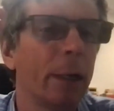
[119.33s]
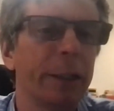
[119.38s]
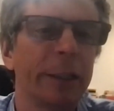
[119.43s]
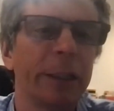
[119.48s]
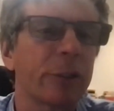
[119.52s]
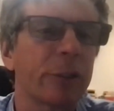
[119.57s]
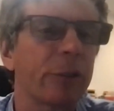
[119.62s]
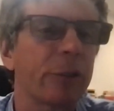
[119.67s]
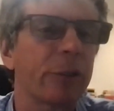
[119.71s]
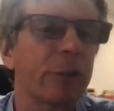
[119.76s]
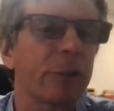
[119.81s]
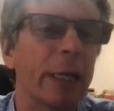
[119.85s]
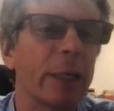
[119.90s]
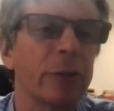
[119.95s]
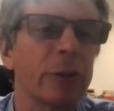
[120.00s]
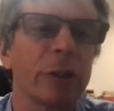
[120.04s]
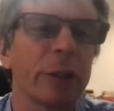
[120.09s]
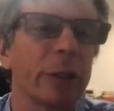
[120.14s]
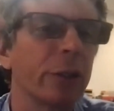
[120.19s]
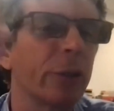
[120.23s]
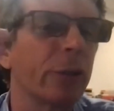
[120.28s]

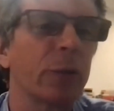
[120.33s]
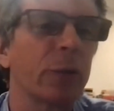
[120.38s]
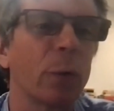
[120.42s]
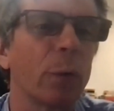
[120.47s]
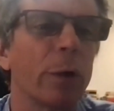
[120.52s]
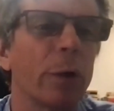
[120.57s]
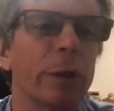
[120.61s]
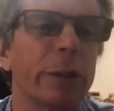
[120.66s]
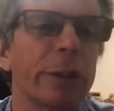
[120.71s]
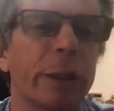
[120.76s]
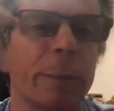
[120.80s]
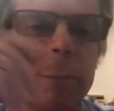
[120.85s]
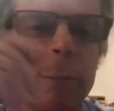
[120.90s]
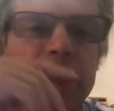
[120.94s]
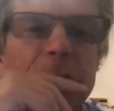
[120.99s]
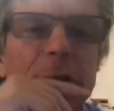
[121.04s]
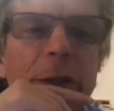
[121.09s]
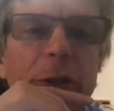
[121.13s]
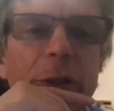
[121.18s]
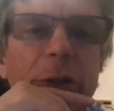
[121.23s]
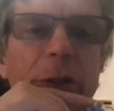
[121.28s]
dissertations, or
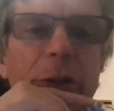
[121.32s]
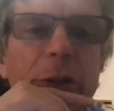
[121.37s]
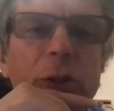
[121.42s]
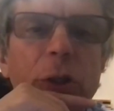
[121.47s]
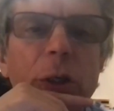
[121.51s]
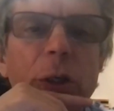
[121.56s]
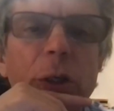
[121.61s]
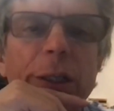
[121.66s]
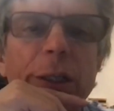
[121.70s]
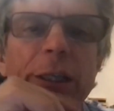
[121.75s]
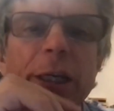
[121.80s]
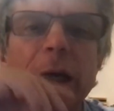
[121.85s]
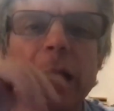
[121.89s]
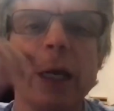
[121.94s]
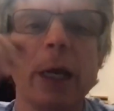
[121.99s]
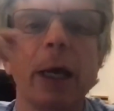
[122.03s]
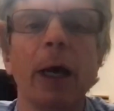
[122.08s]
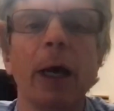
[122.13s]
submissions to journals.